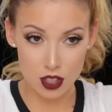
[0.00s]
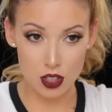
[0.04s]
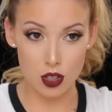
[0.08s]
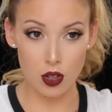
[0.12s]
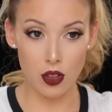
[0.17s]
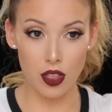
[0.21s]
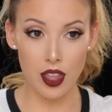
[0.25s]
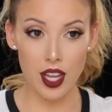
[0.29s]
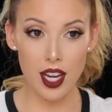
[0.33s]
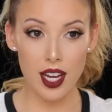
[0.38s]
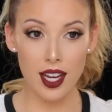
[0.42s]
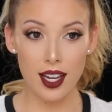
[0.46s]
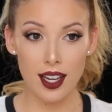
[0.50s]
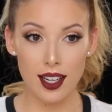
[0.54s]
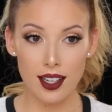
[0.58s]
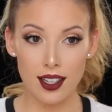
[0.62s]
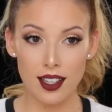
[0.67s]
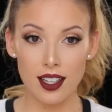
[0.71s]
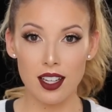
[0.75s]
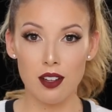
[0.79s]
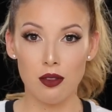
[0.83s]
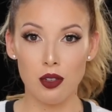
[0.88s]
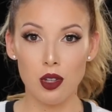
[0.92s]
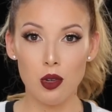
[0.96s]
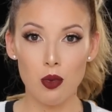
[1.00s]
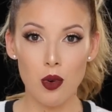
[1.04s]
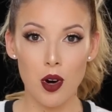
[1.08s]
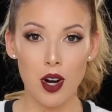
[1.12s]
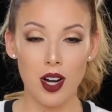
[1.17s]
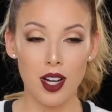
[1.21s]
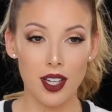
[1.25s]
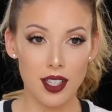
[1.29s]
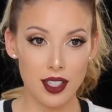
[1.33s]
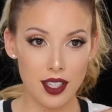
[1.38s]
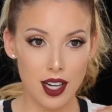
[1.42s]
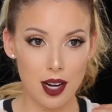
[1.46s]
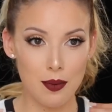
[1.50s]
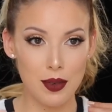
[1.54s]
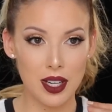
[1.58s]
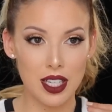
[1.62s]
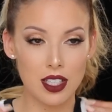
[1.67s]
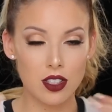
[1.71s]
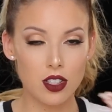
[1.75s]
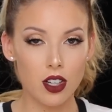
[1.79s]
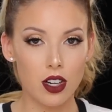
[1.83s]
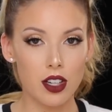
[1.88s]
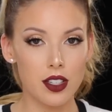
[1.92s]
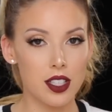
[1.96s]
So then if you want, I
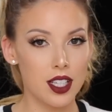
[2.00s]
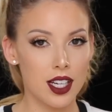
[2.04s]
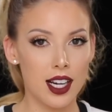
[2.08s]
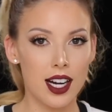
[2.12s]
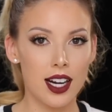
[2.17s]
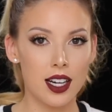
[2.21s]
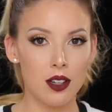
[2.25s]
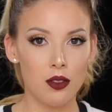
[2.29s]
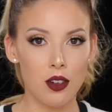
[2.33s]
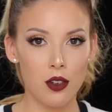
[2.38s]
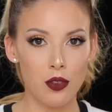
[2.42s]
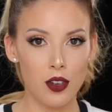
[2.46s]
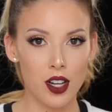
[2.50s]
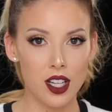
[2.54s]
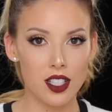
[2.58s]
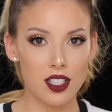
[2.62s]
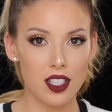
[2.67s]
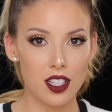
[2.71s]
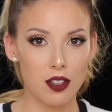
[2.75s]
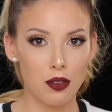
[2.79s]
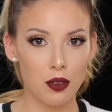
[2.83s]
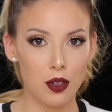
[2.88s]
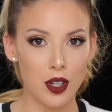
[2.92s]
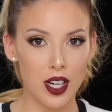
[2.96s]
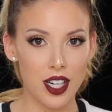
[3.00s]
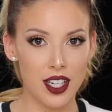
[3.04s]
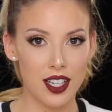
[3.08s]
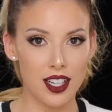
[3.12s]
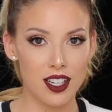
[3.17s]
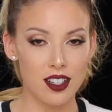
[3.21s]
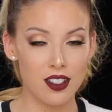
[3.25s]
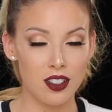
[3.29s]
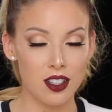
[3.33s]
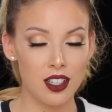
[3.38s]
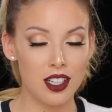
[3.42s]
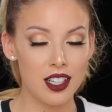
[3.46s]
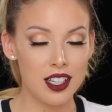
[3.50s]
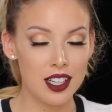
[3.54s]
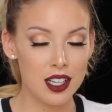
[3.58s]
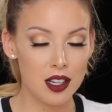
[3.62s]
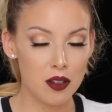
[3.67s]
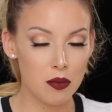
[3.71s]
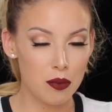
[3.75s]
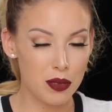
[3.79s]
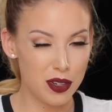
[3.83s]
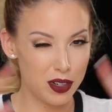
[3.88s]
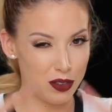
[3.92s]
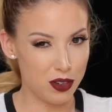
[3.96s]
mean, it's already kind of a facelift right now,
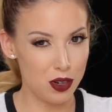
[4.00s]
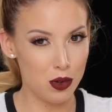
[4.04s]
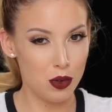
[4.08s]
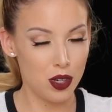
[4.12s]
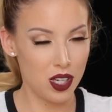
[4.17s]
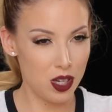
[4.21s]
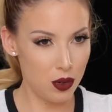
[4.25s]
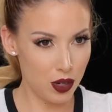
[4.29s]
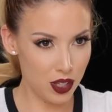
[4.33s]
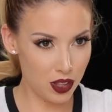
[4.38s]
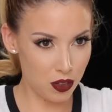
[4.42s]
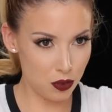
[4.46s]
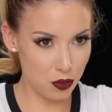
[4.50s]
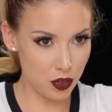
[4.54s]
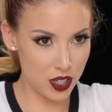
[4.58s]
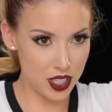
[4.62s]
but if you really want the